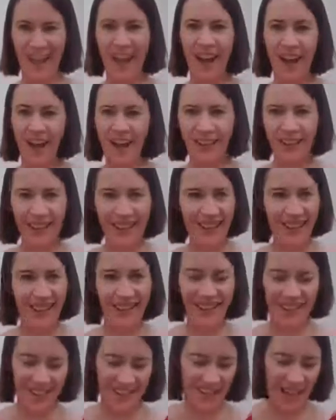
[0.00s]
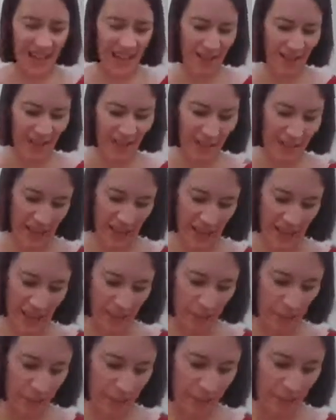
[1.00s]
You can tell I'm having a
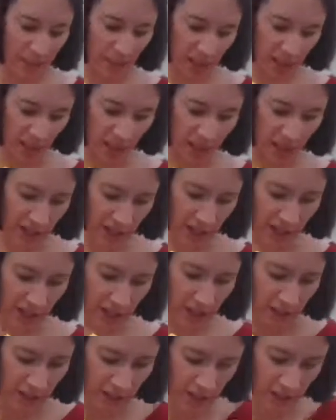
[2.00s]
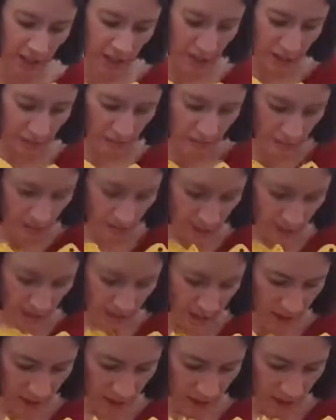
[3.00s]
little bit of a cheat here.
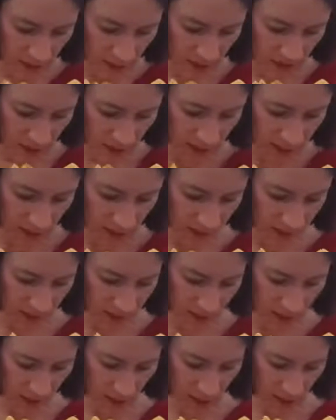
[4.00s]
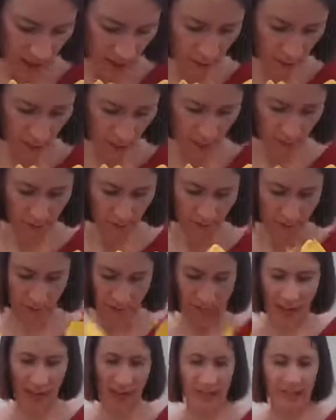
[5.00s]
Reading my instructions as I go.
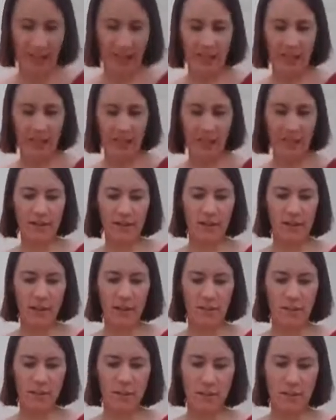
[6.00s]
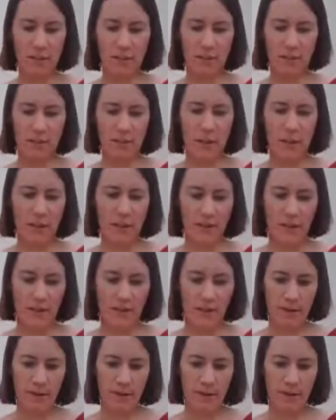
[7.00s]
Right, 8 o'clock. Boom.